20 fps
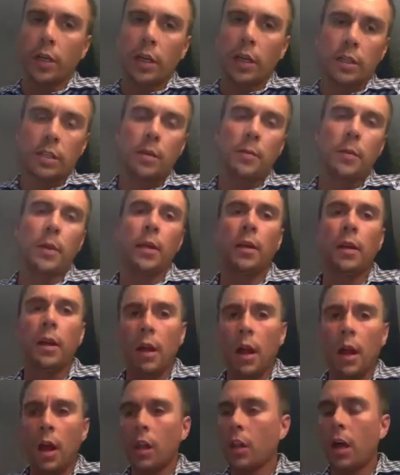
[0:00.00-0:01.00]
Because I mean,
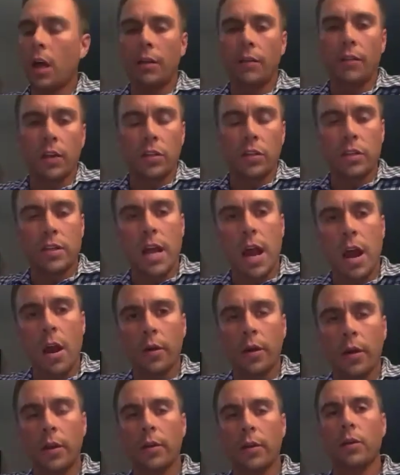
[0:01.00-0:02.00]
a lot of us now
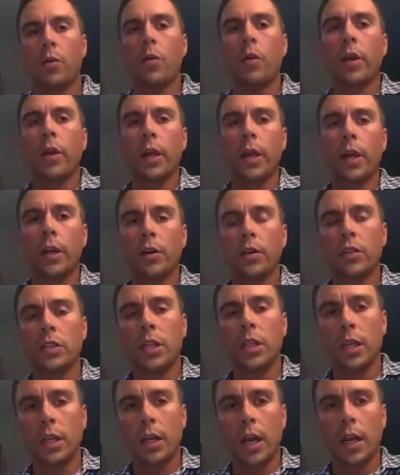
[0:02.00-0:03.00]
here in Oregon are
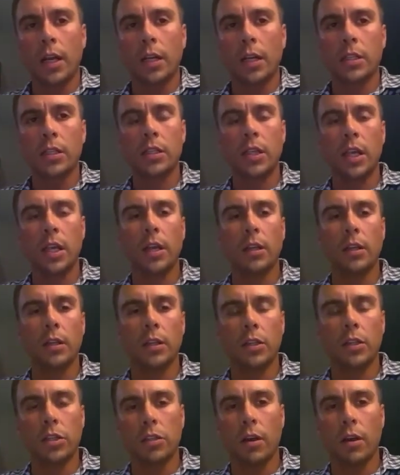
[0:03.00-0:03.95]
seeing kind of the state of